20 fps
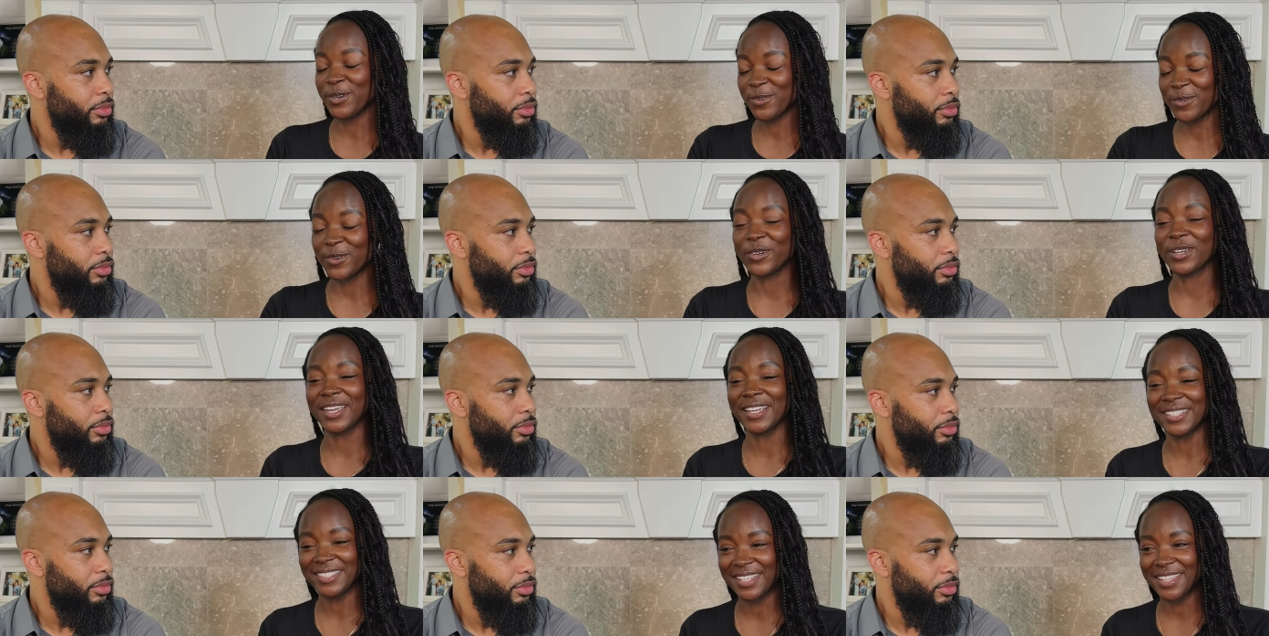Speaker 1: We'll
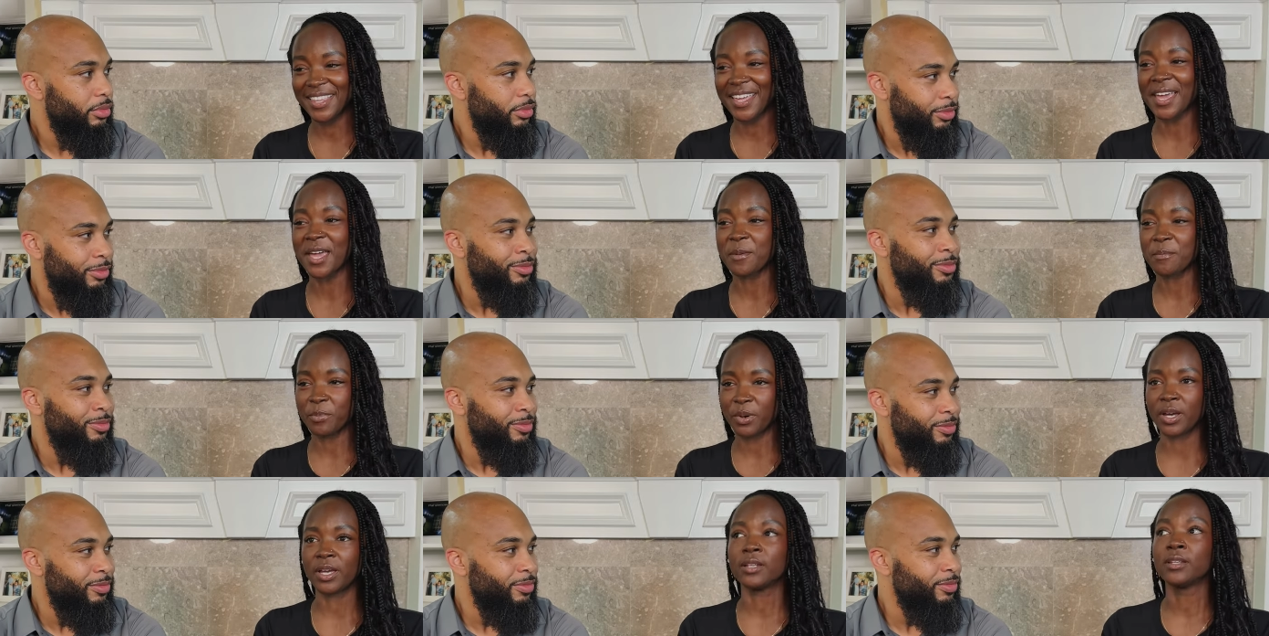get to that. Mm.
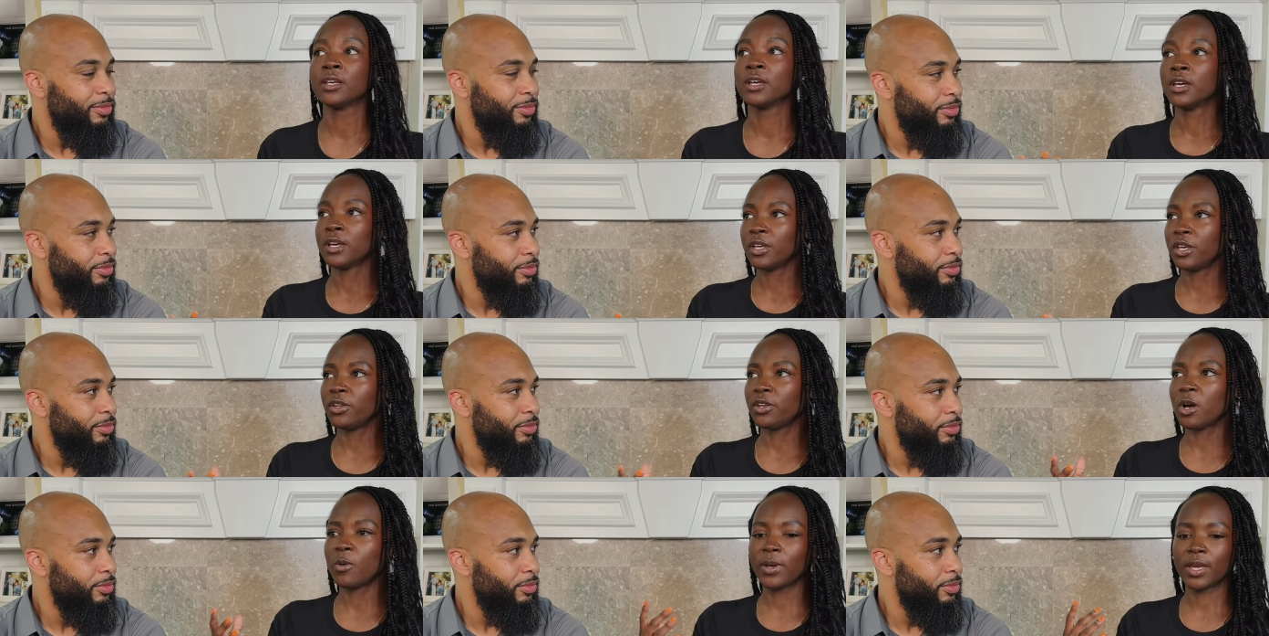But you
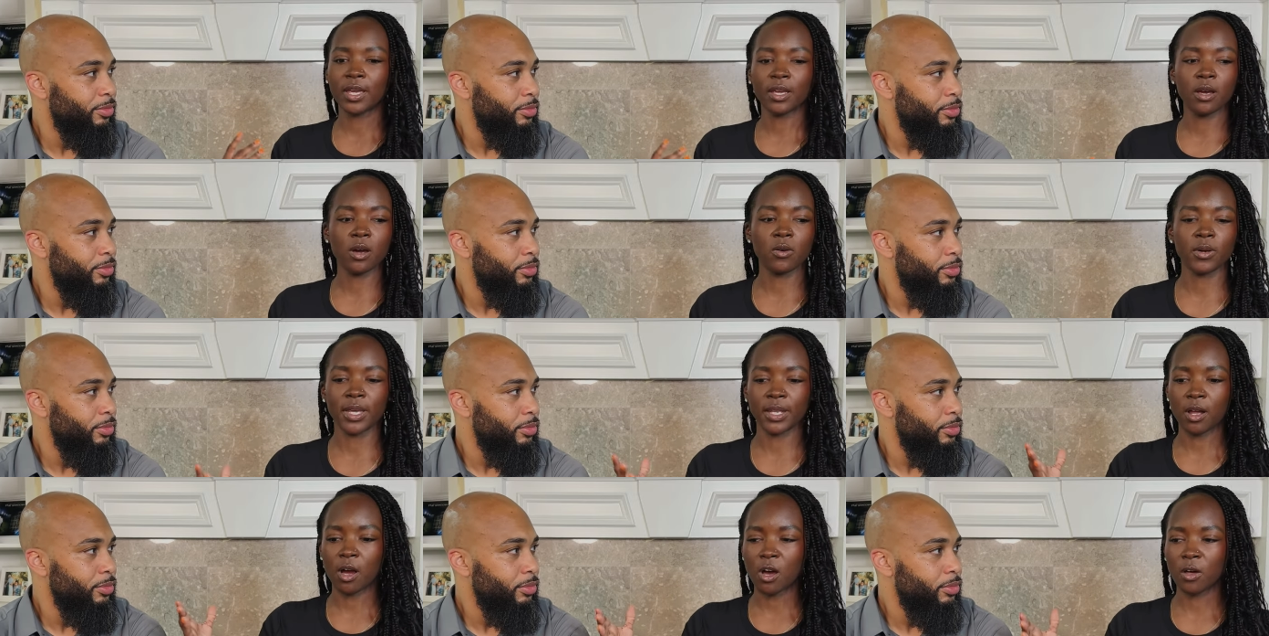know, we can go
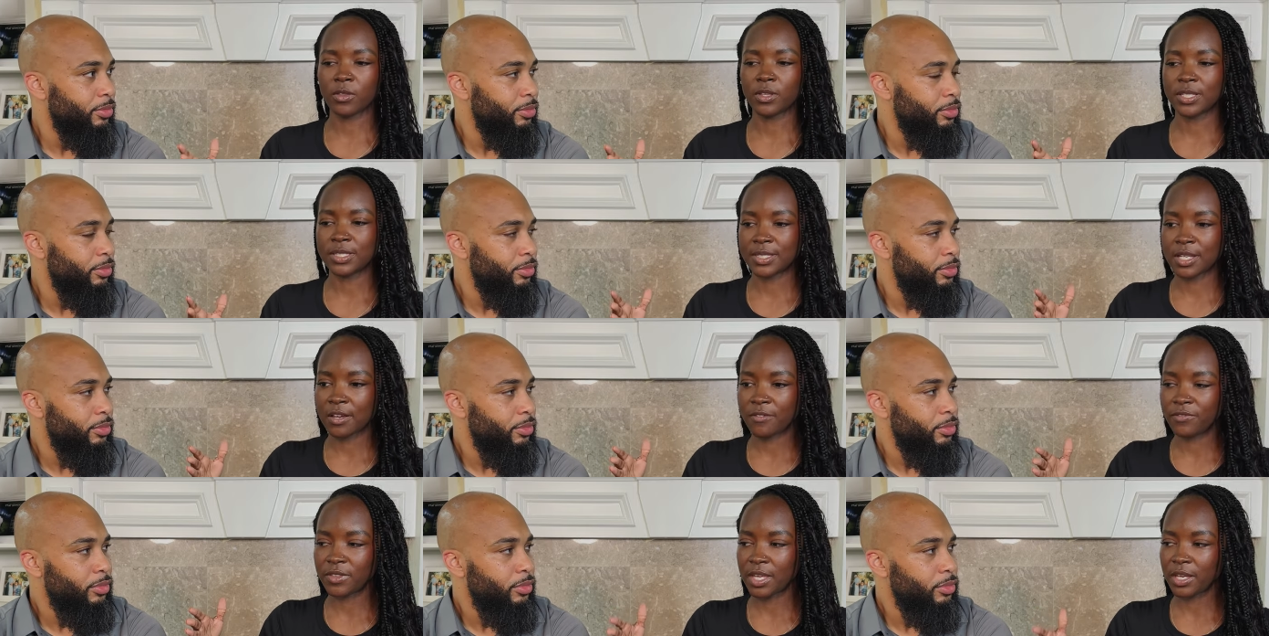get all the
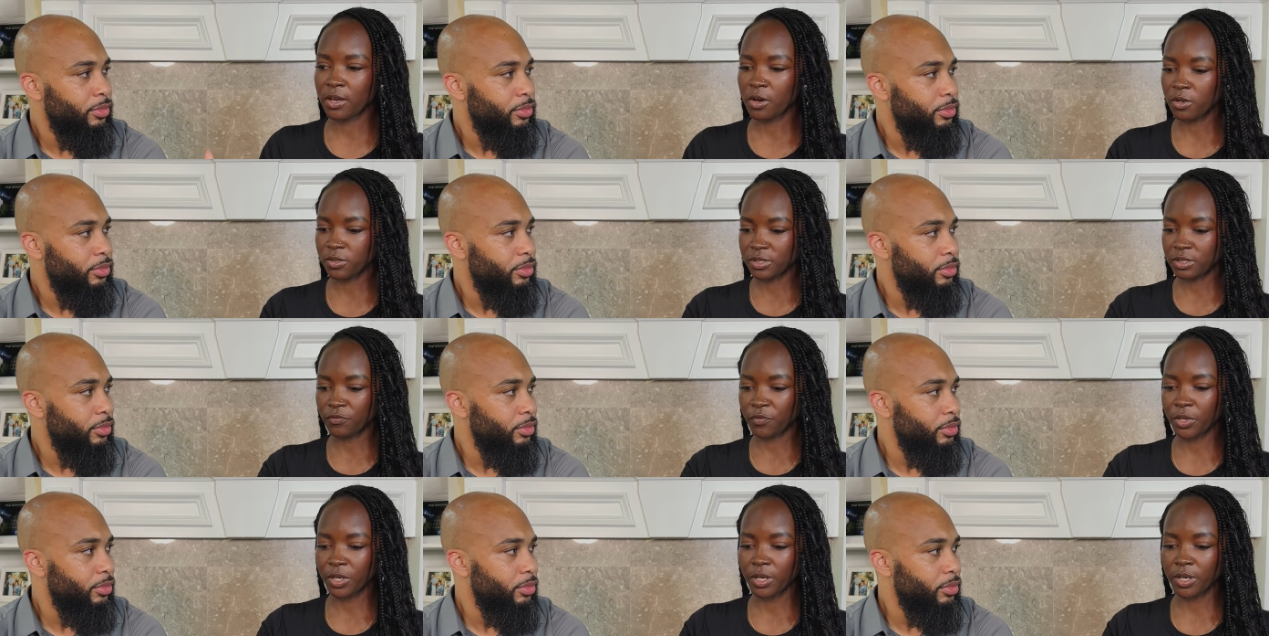stuff that goes
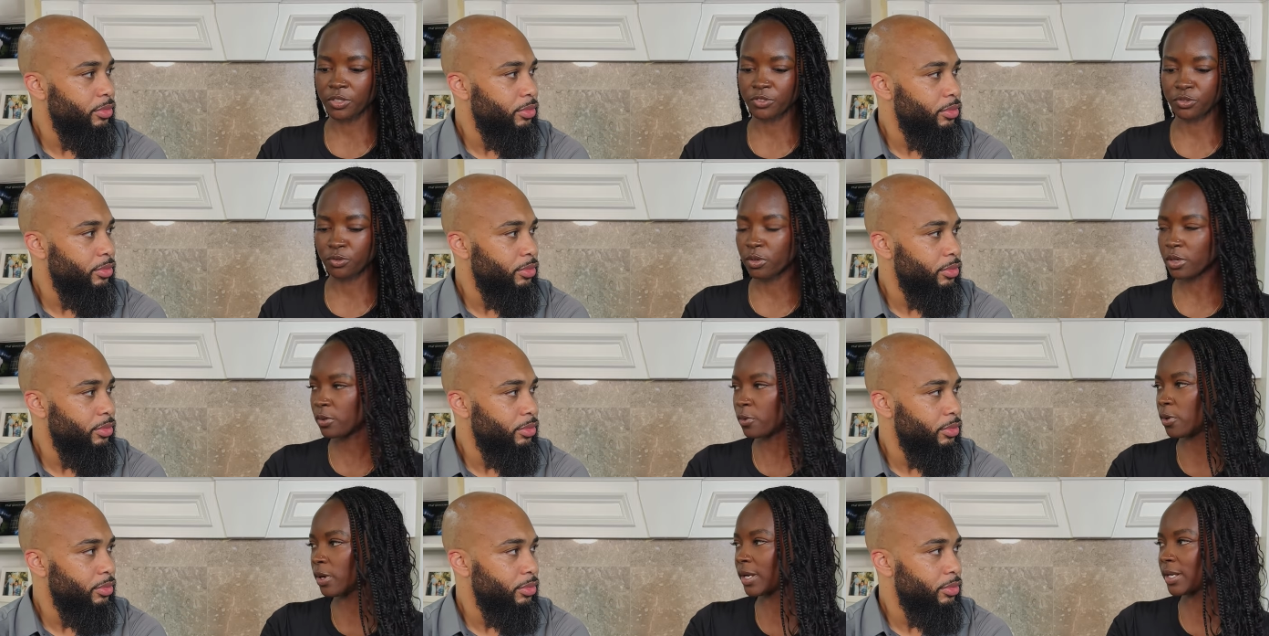for your drawer
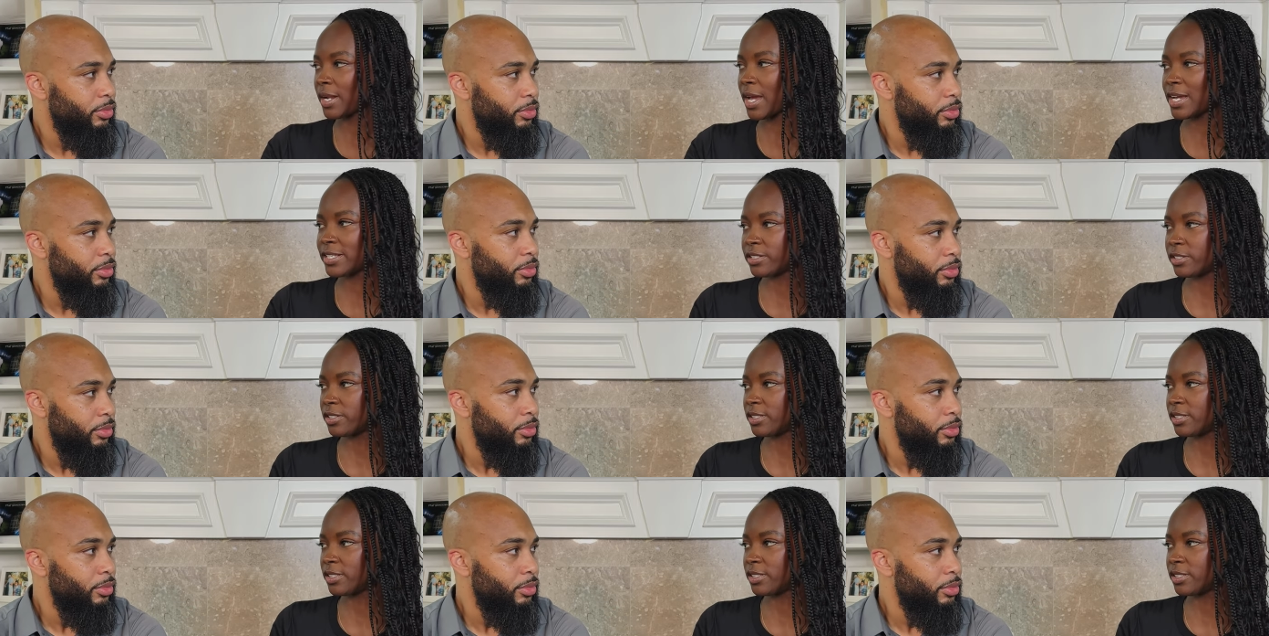organizers,